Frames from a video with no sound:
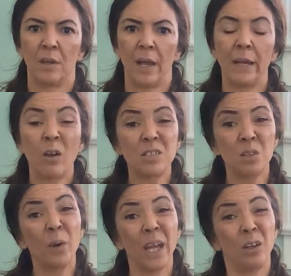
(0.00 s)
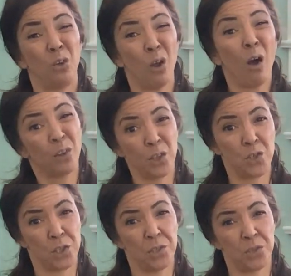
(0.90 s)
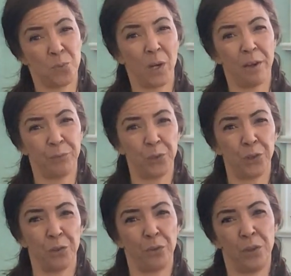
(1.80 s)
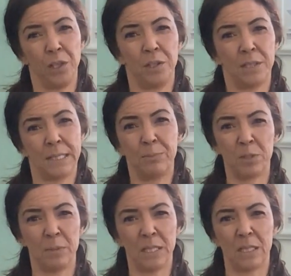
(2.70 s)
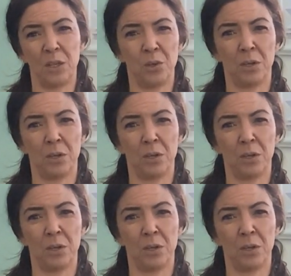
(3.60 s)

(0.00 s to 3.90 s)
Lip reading: and also acknowledges whatever the symptom is that you're